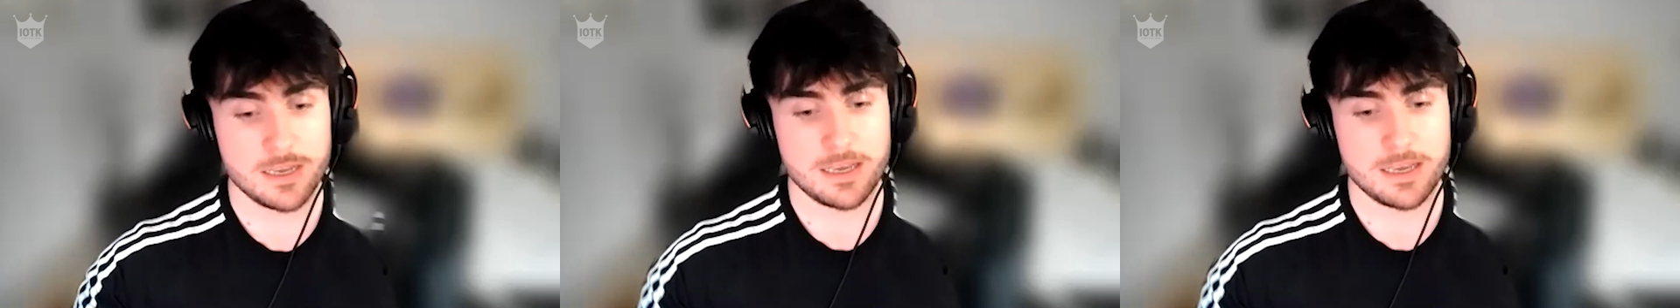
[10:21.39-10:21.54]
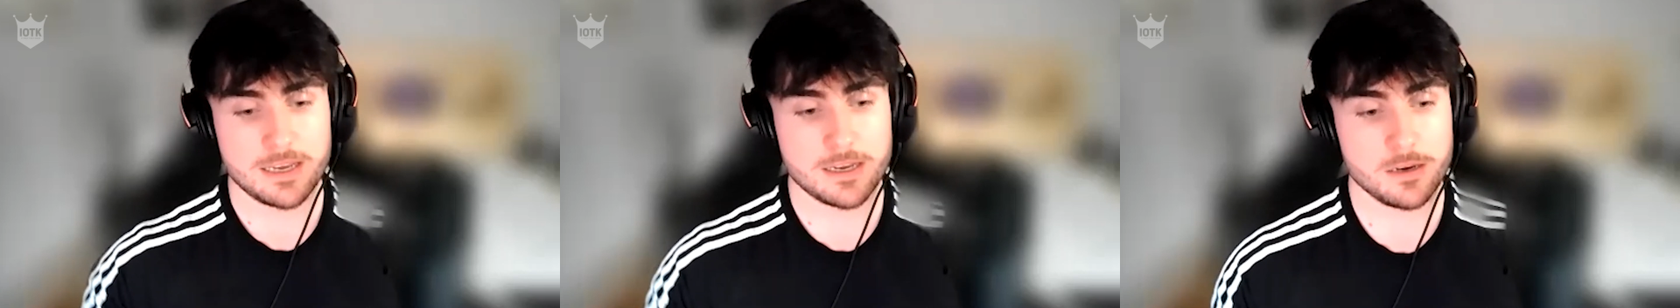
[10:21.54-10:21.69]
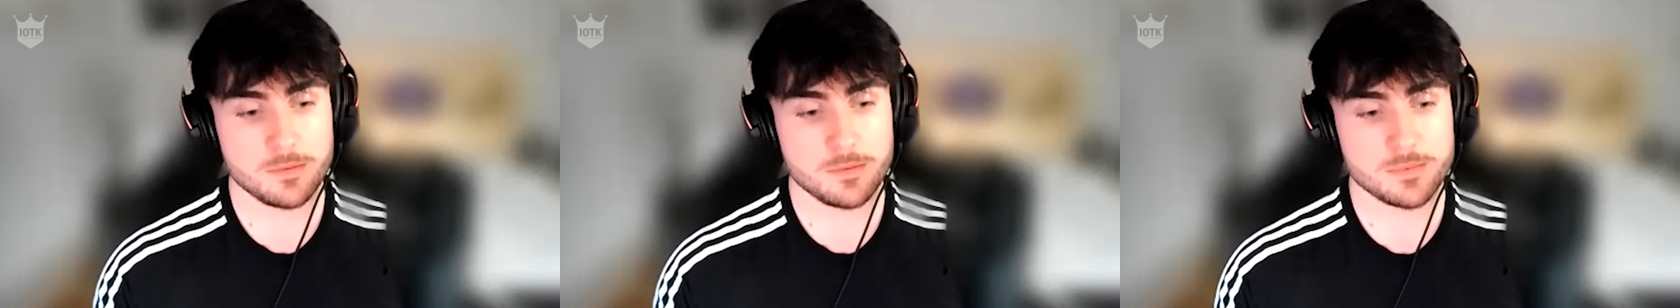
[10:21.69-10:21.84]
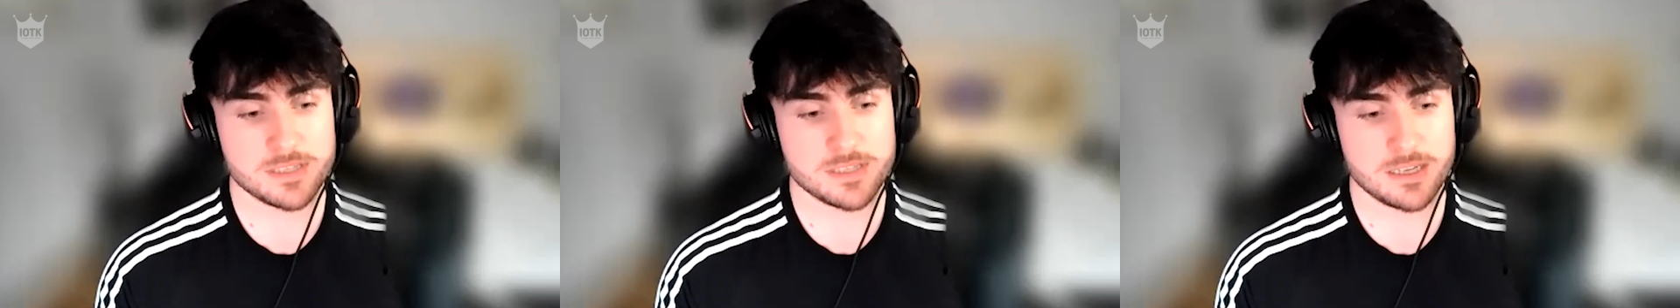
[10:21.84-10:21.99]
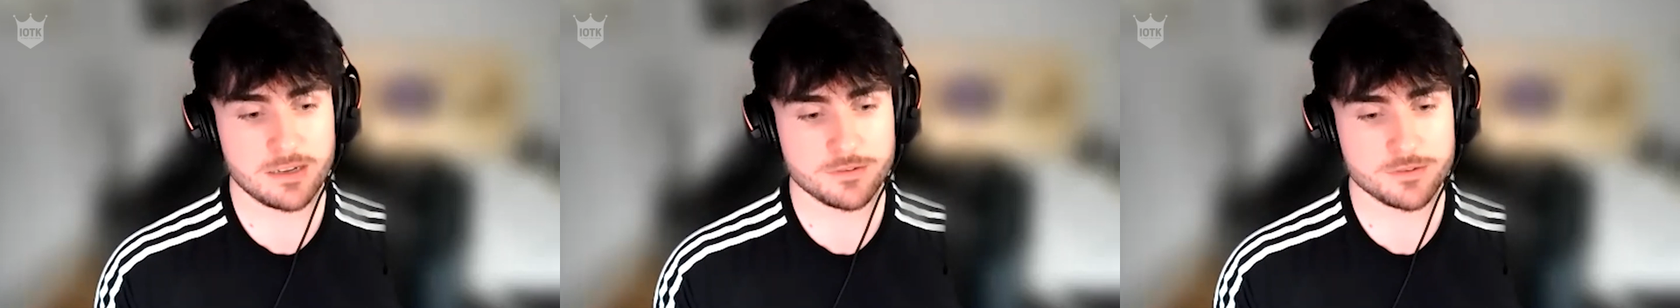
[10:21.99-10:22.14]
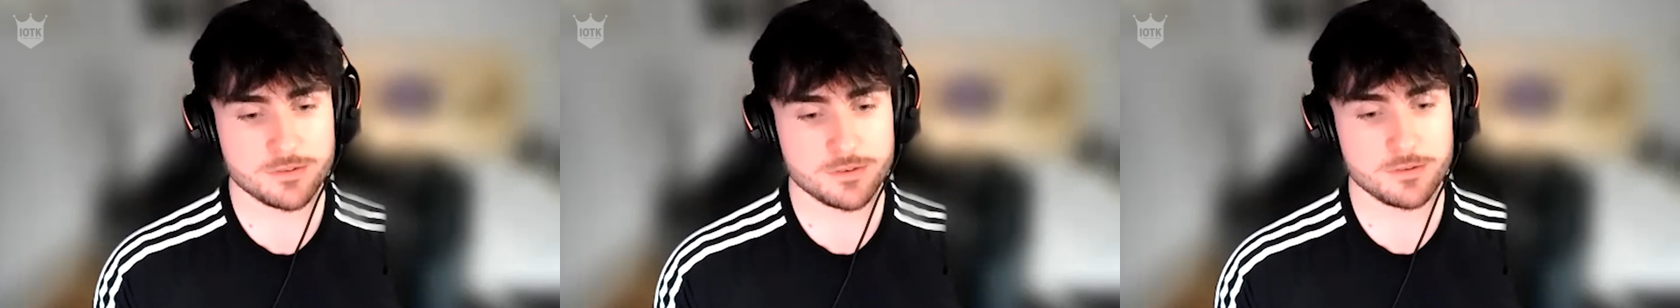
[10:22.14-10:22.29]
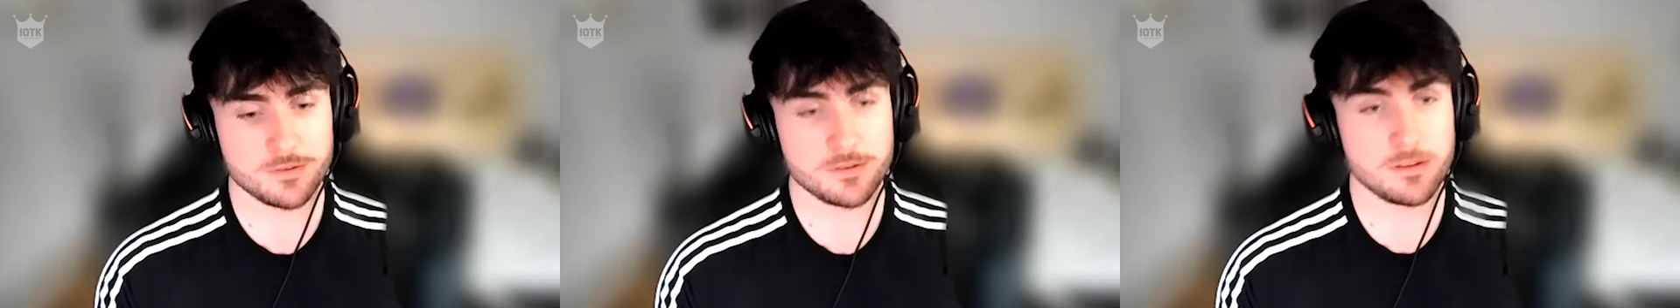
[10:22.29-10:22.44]
It comes down
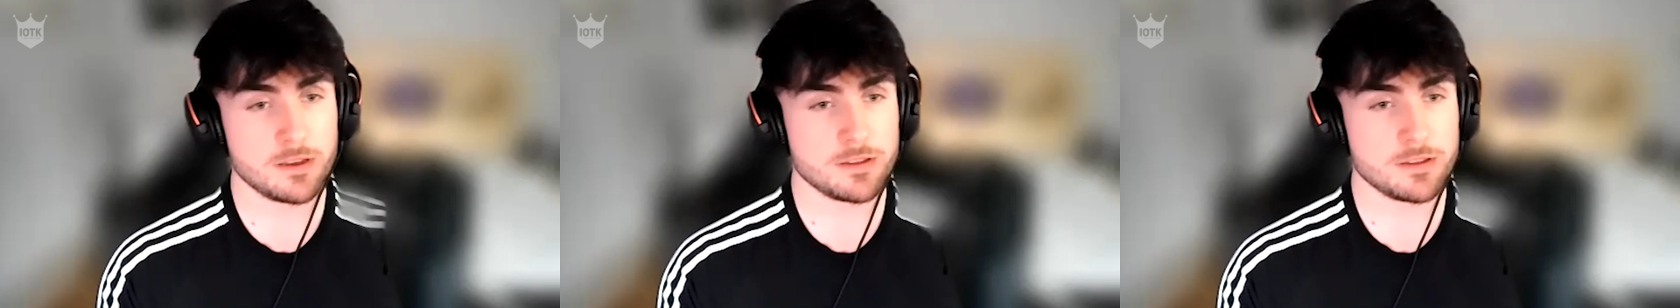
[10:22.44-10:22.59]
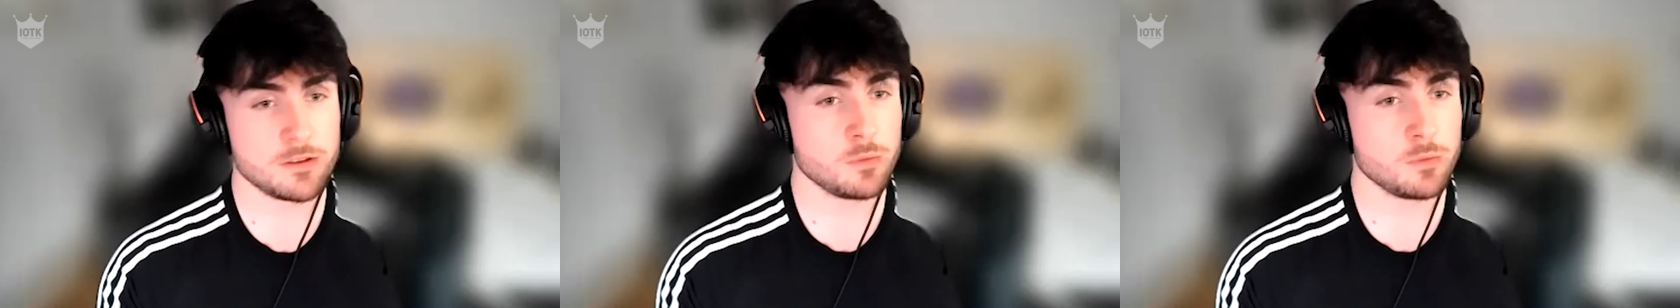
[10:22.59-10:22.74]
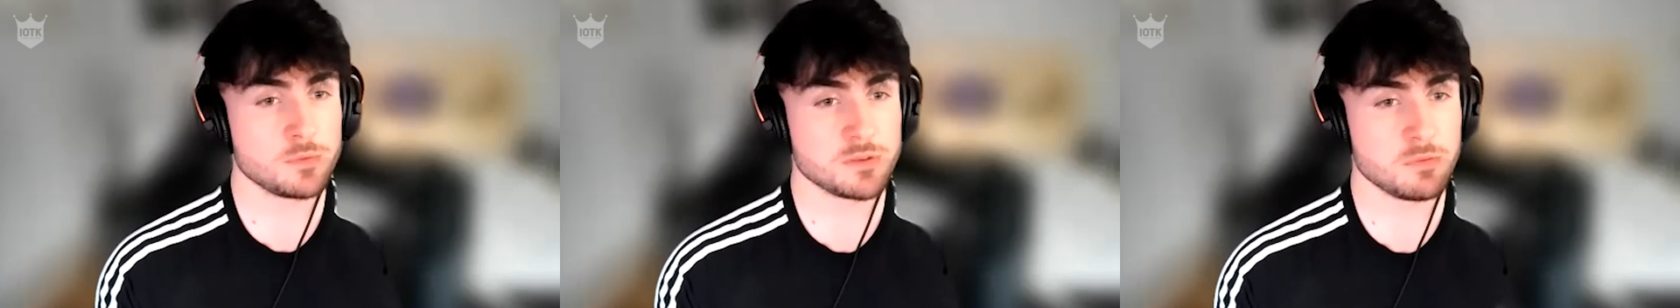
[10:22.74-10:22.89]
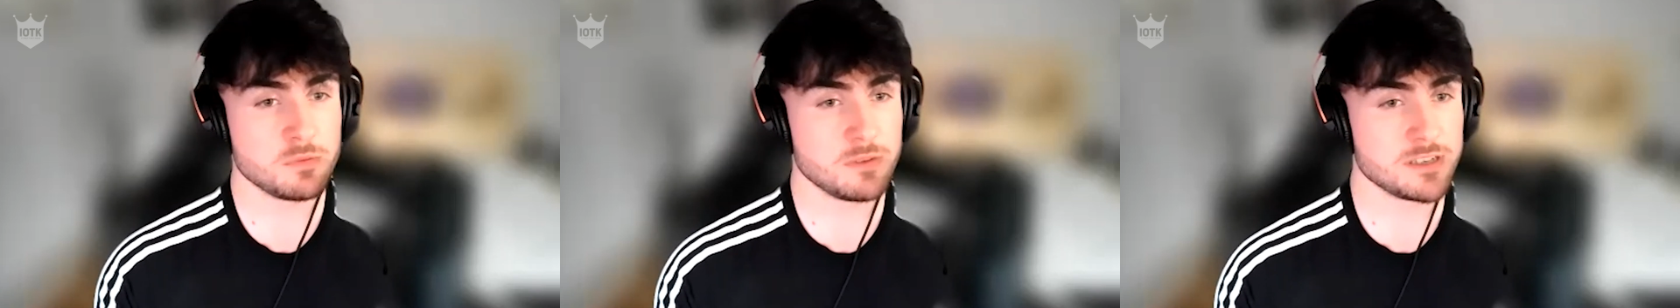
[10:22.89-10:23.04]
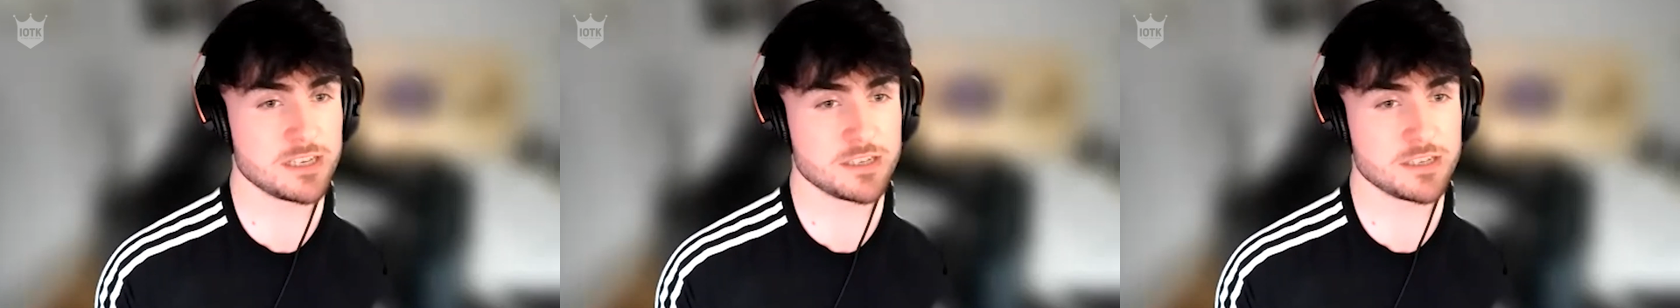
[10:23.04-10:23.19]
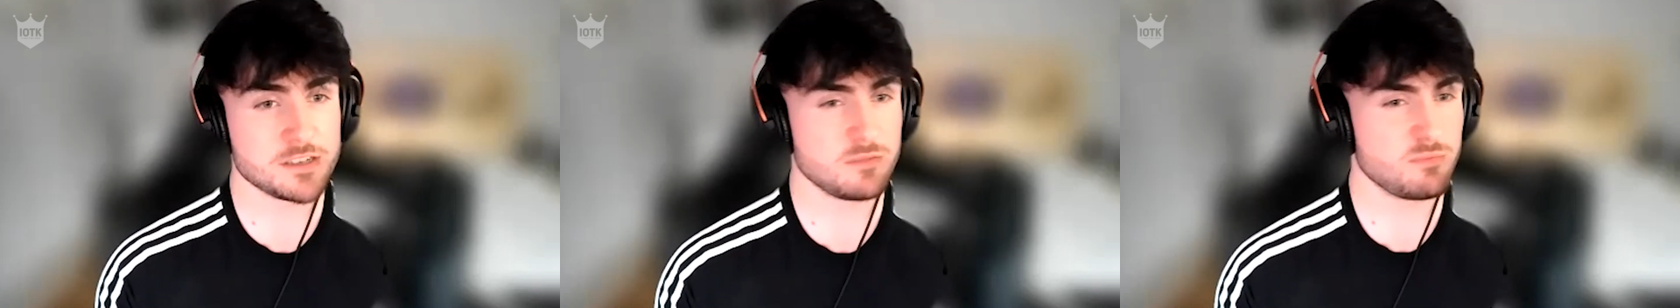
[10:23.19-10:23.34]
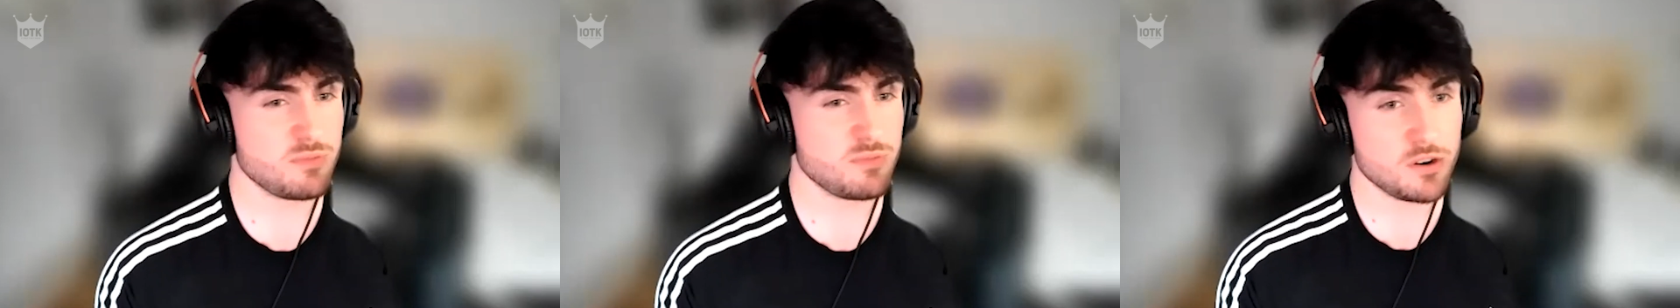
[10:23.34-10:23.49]
to like the
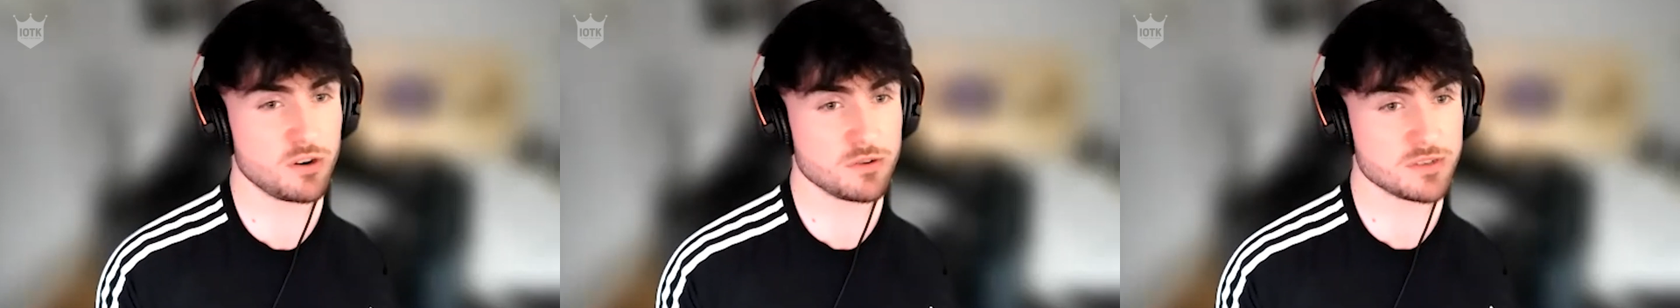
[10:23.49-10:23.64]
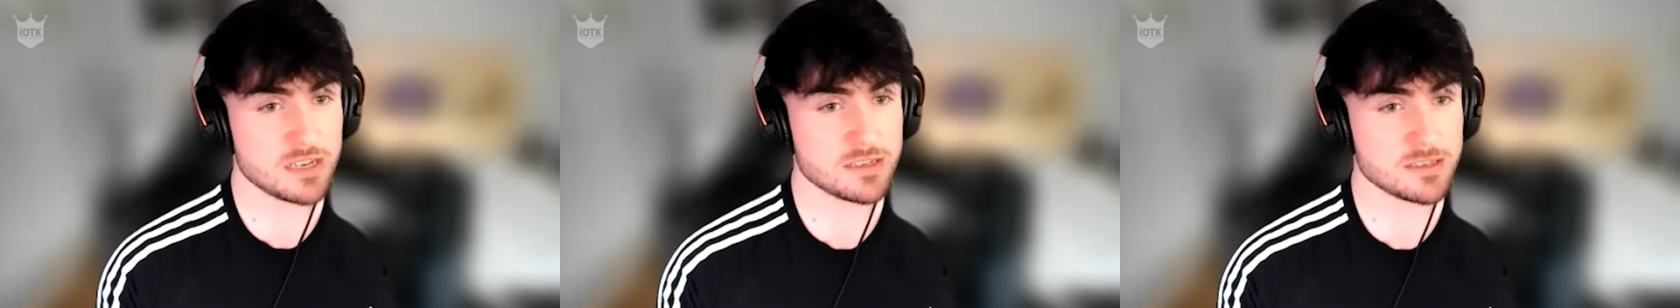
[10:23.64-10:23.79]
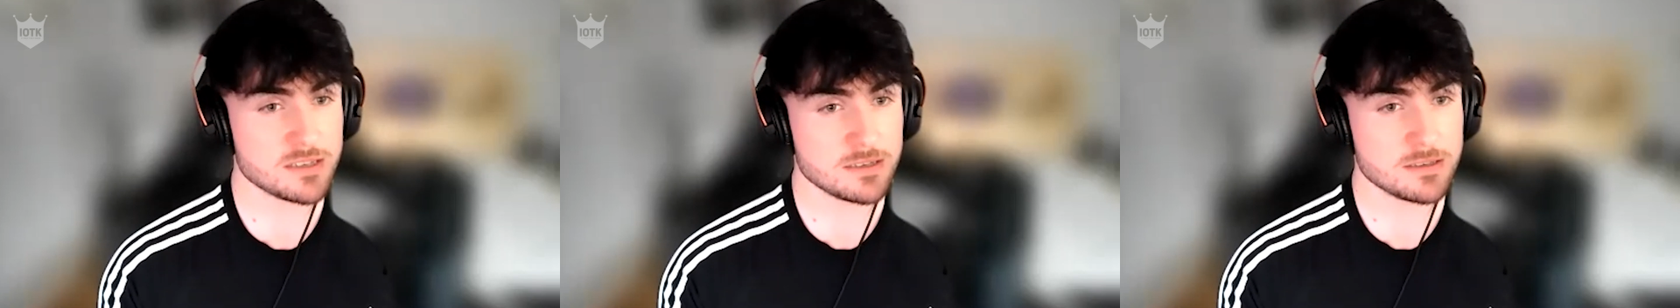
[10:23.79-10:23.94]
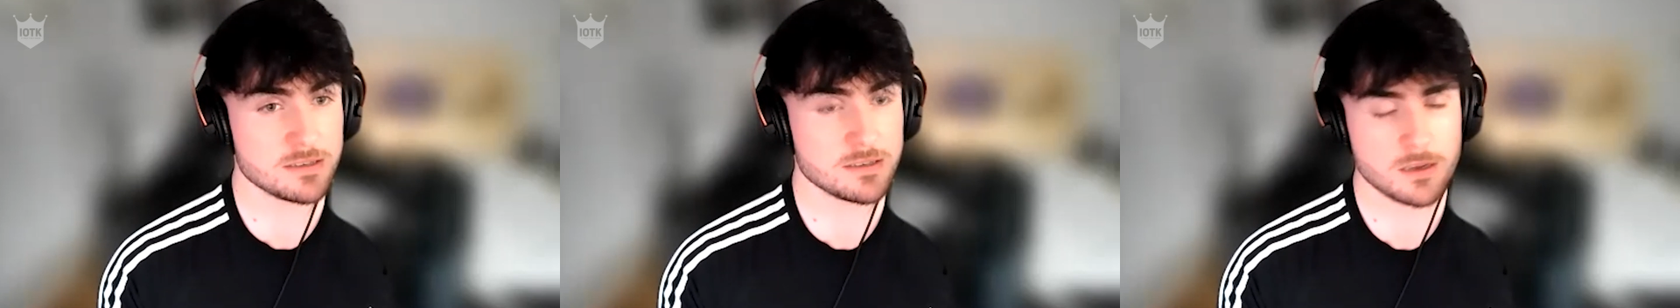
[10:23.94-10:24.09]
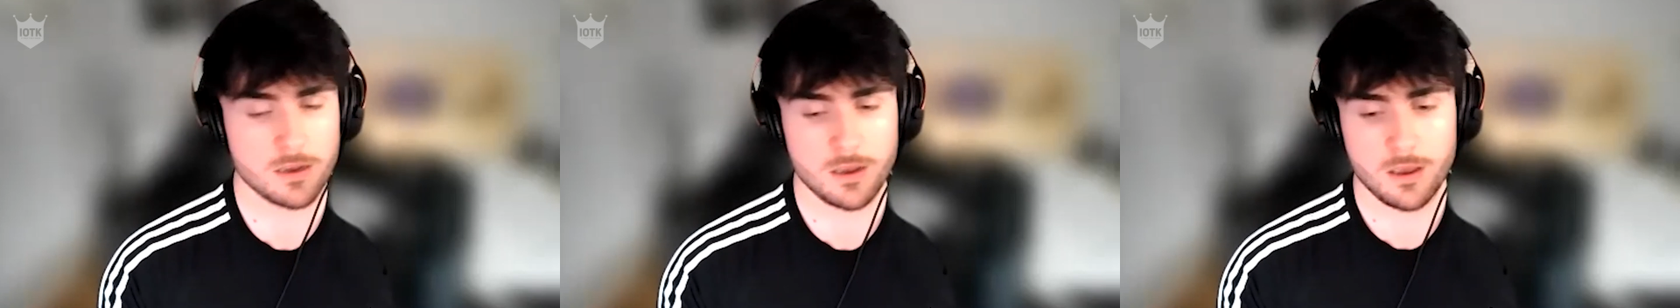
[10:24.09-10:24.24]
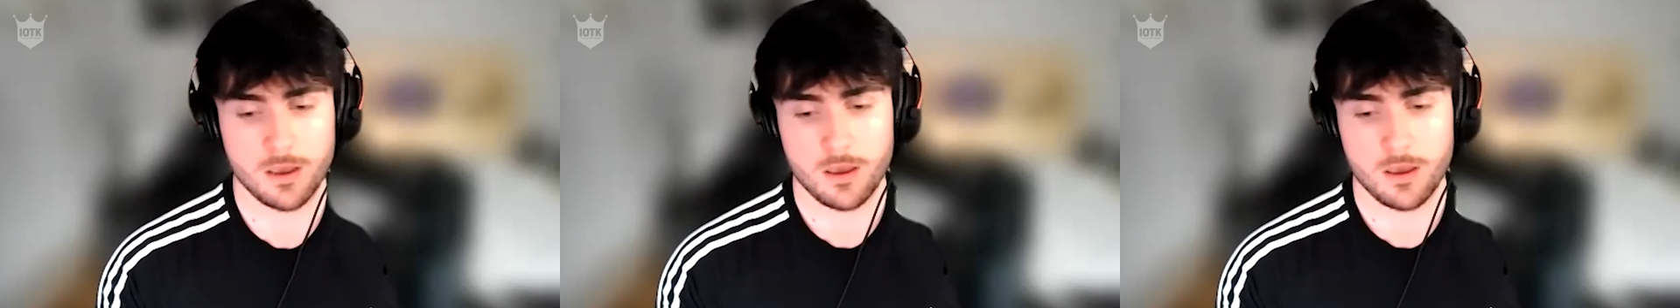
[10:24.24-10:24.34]
optimization of processes.